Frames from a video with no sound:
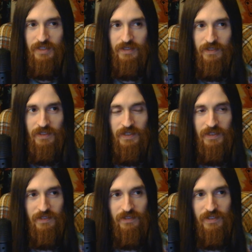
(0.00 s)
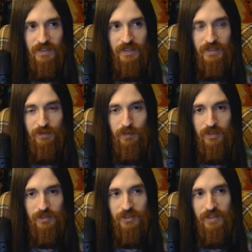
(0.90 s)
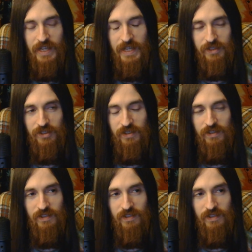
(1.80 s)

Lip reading: of thing. And they live amongst trash, and